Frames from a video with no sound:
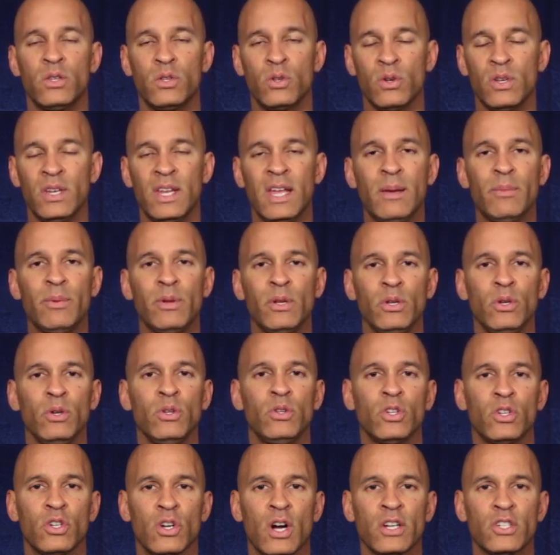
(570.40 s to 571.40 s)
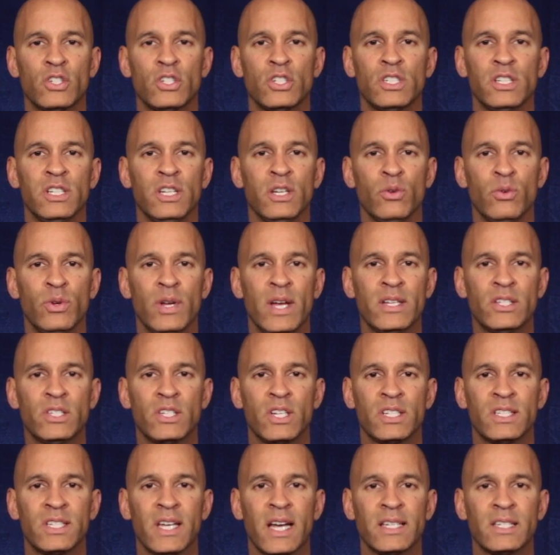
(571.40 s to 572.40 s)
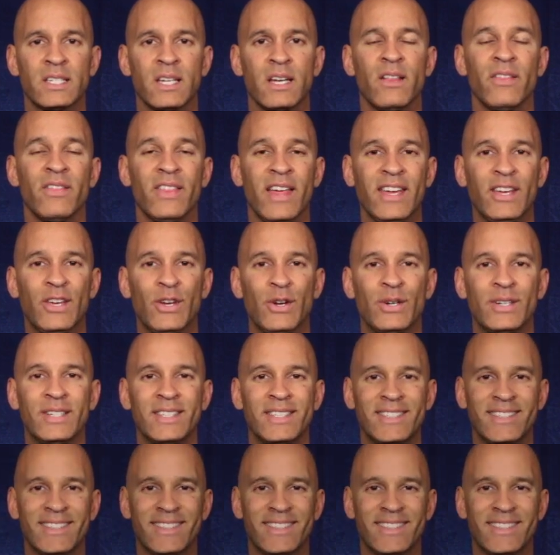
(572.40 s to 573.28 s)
to enable you to consciously create success. Thank you.